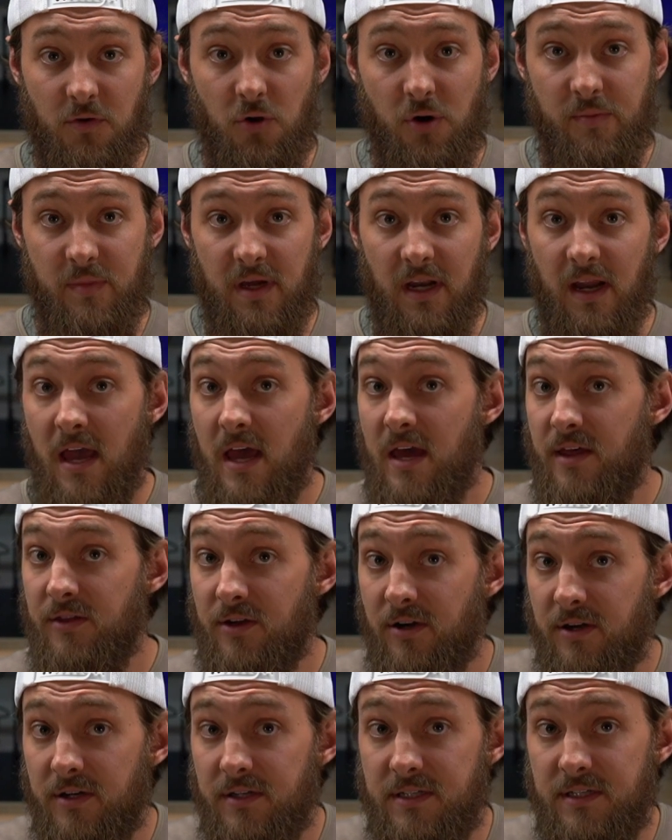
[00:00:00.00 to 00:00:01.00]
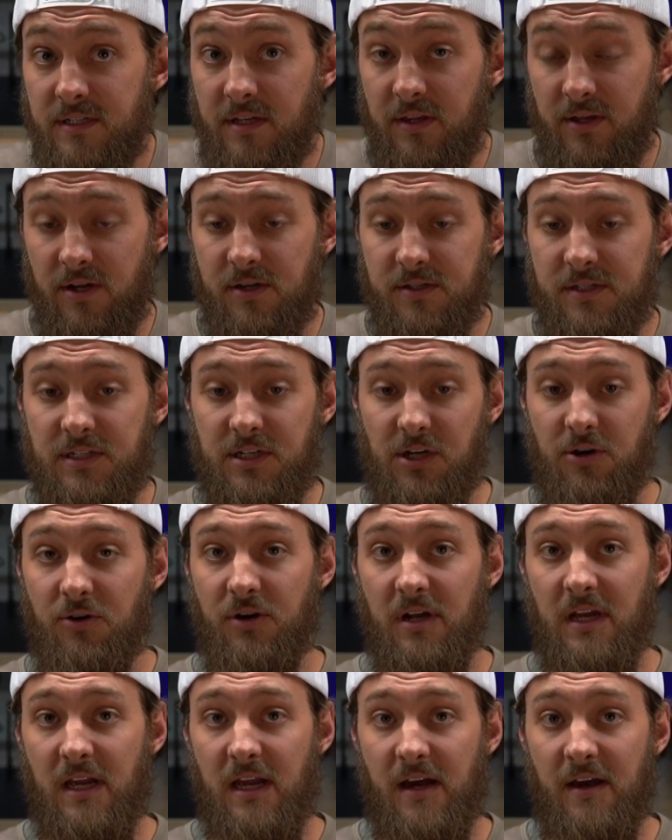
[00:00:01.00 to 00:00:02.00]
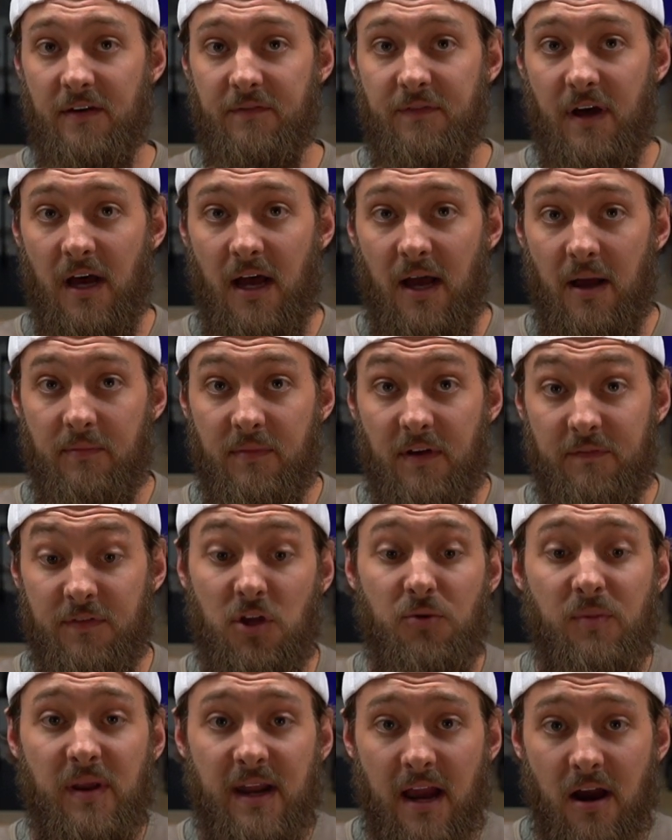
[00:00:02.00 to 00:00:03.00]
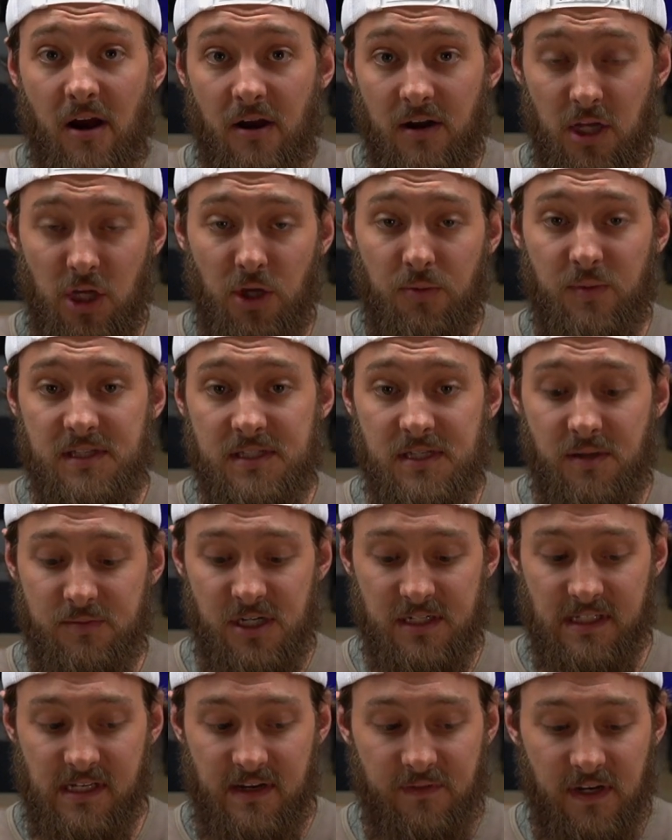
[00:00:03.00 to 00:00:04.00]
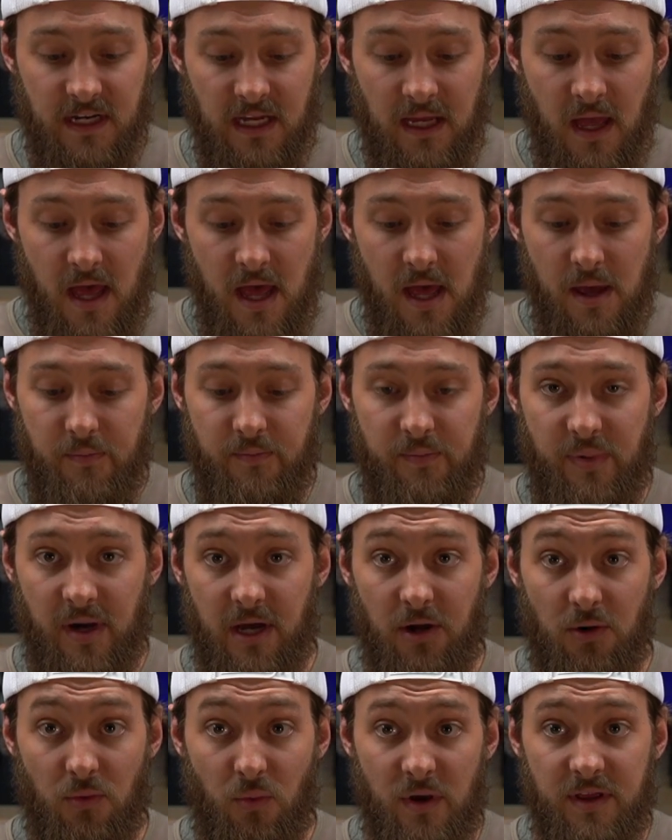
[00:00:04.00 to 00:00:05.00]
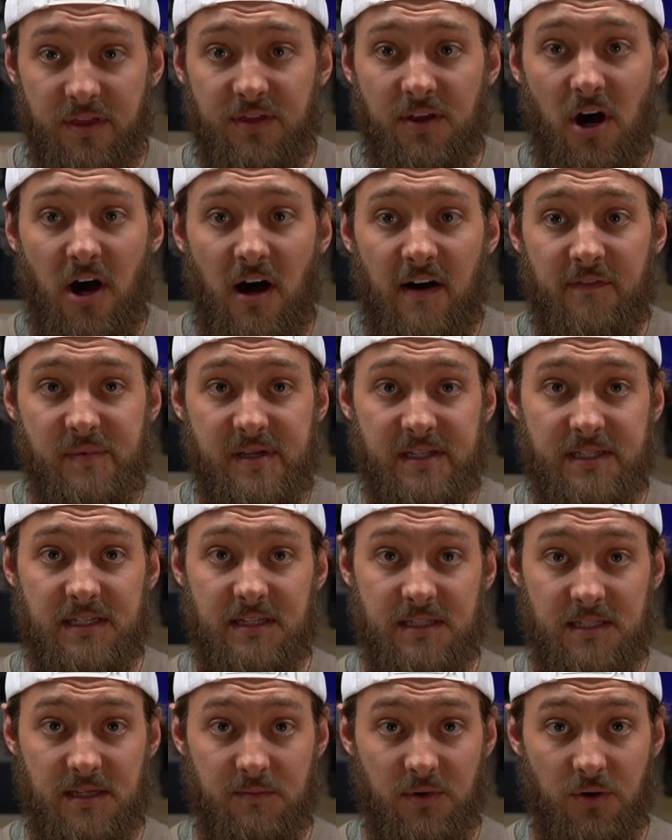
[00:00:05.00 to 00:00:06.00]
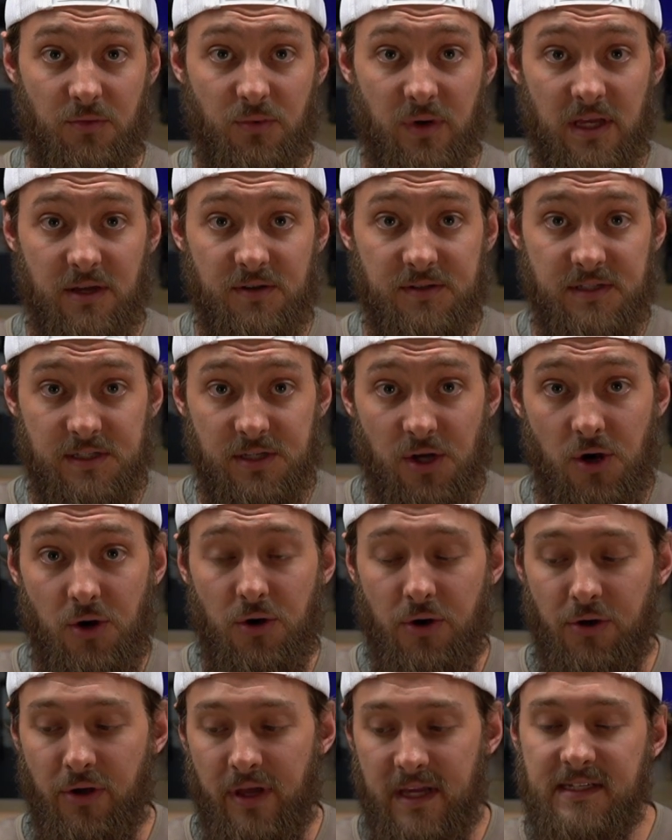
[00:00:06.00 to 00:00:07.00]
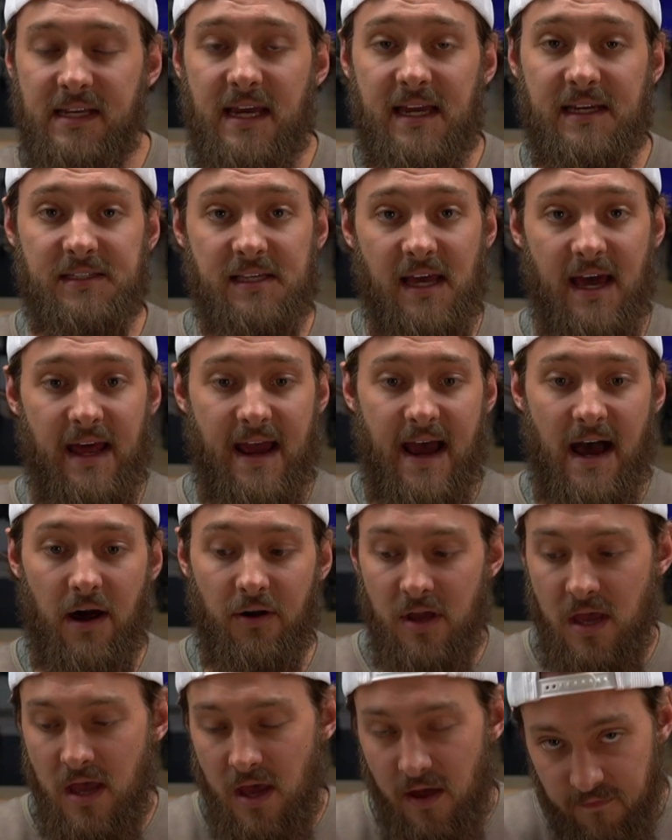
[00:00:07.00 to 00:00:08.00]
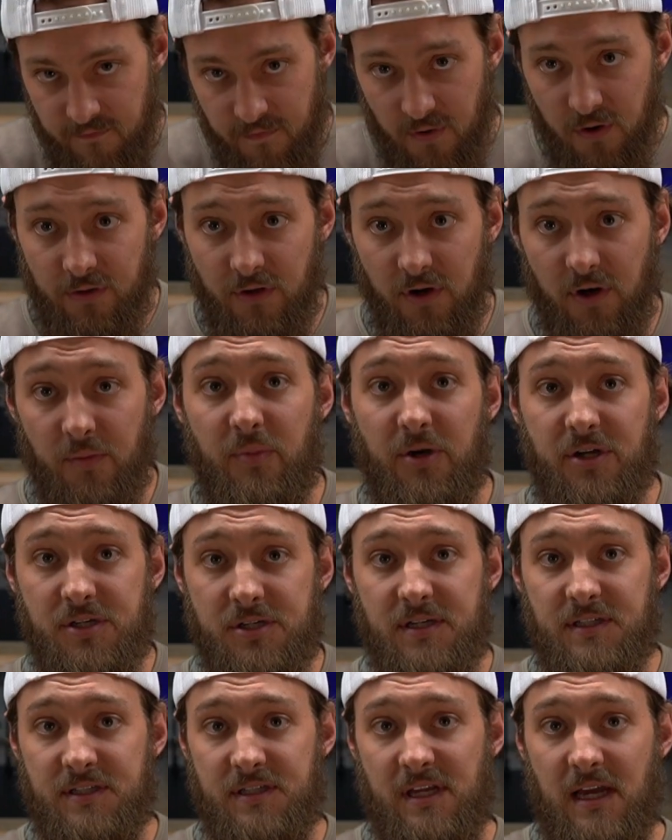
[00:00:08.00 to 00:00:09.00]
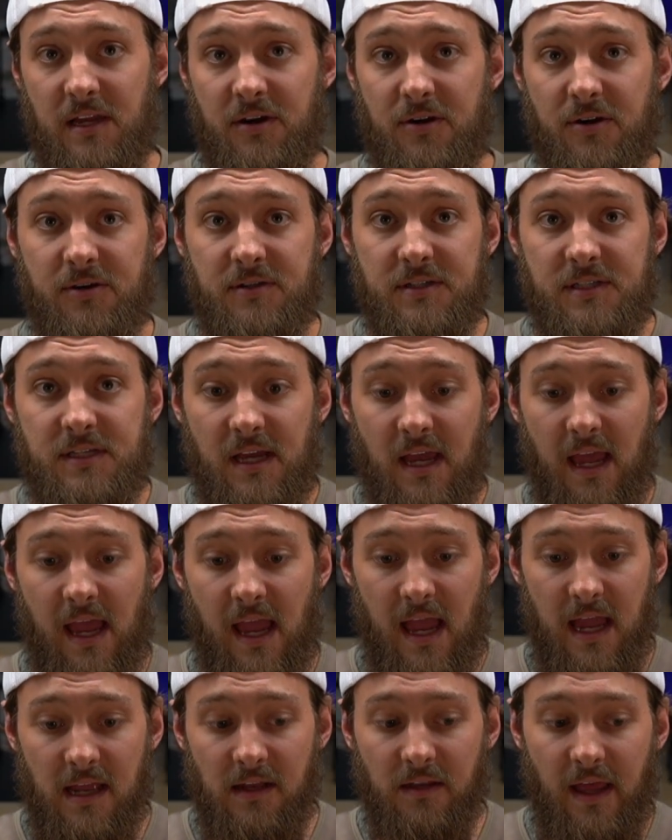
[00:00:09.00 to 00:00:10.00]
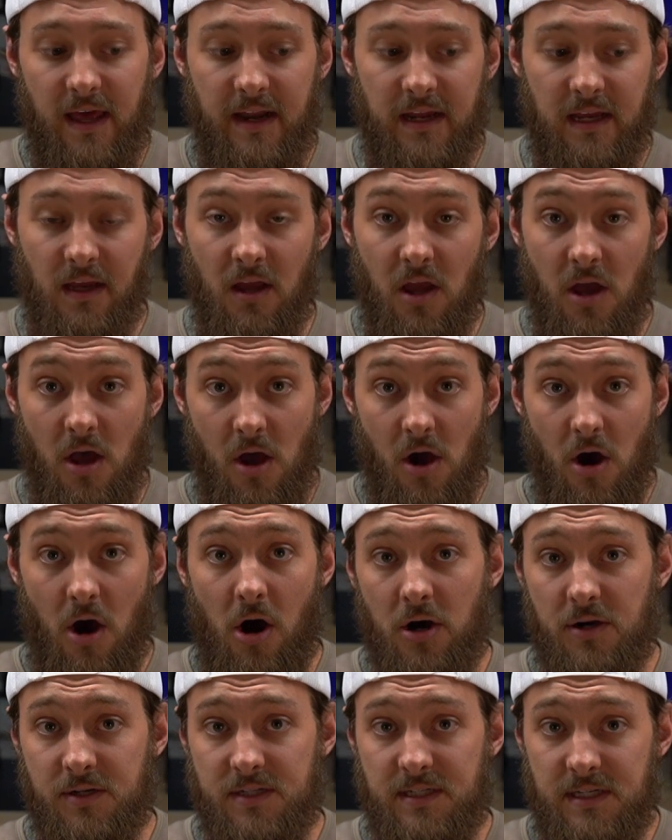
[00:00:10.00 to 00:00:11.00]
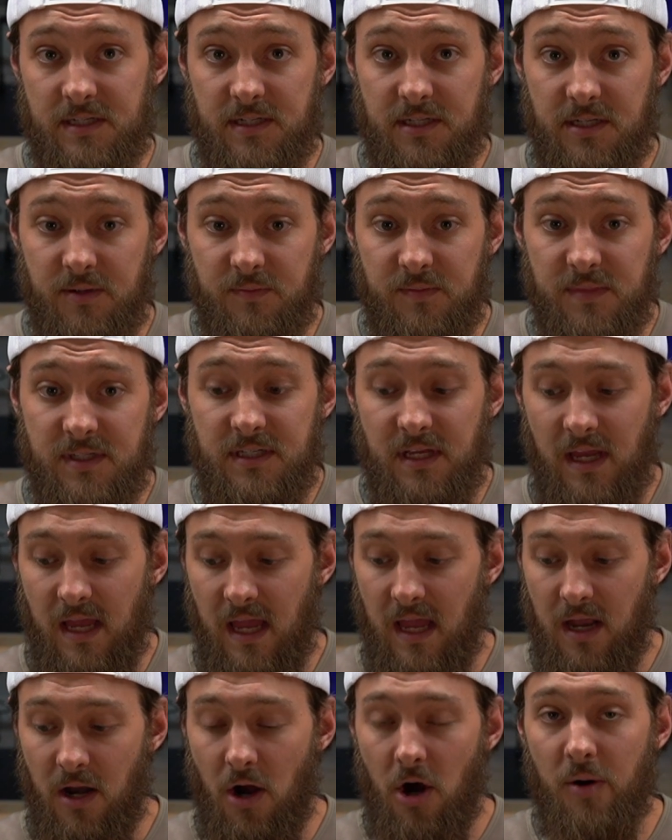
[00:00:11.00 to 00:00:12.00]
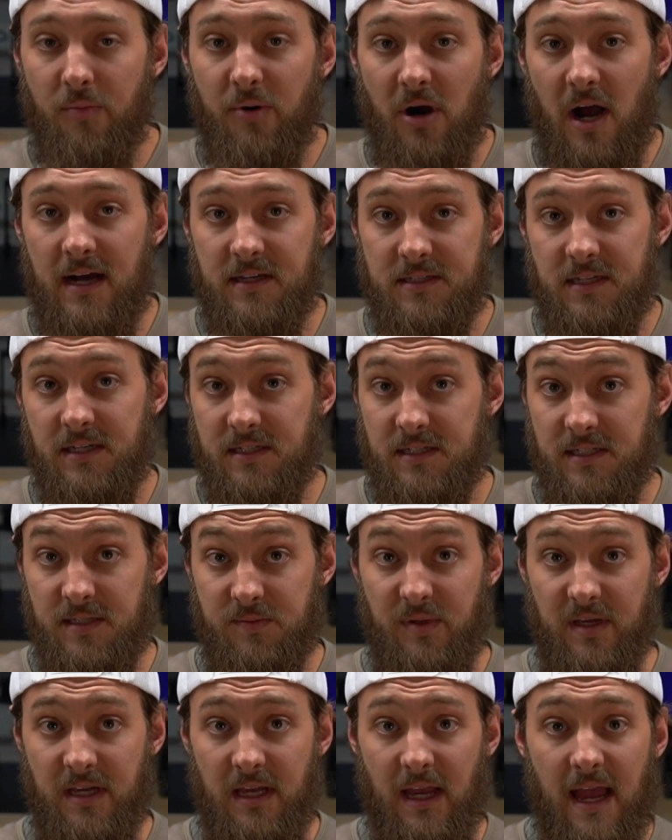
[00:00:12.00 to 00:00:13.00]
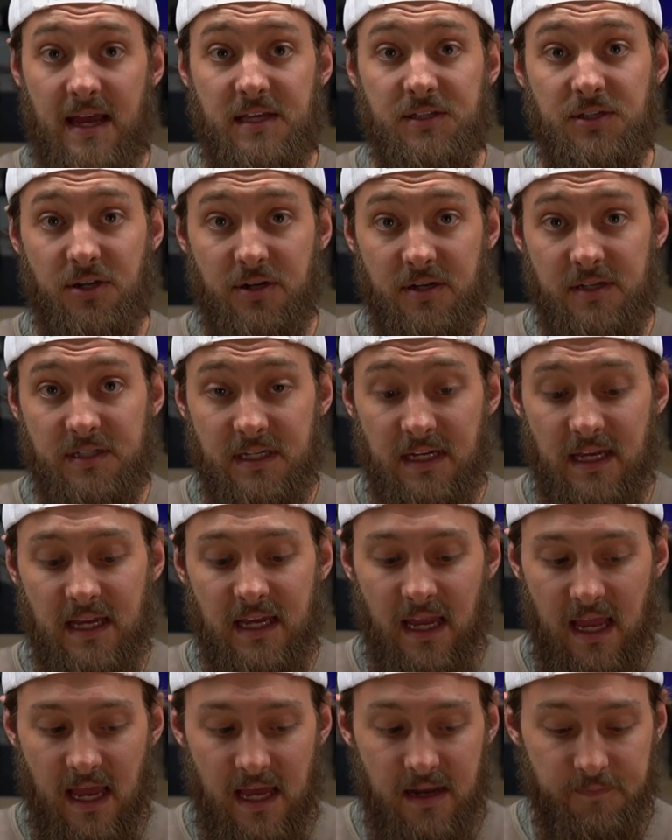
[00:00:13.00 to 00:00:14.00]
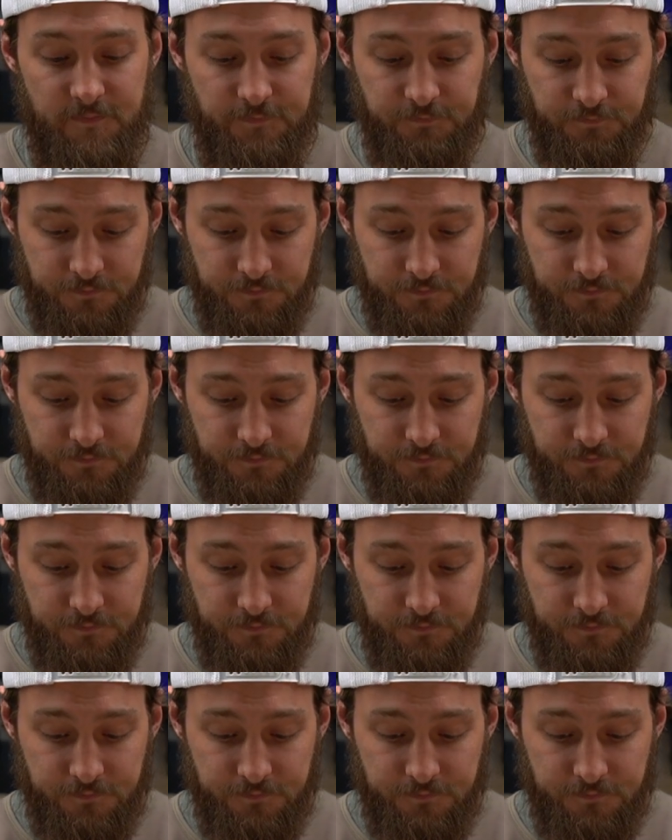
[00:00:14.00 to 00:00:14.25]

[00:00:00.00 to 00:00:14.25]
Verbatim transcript: equipment, there is there is a degree of, uh, of human error and human subjectivity, but with the Hoffman system that we use as a whole, it takes that out further pushing standards and letting our systems and our processes be as good as it can get.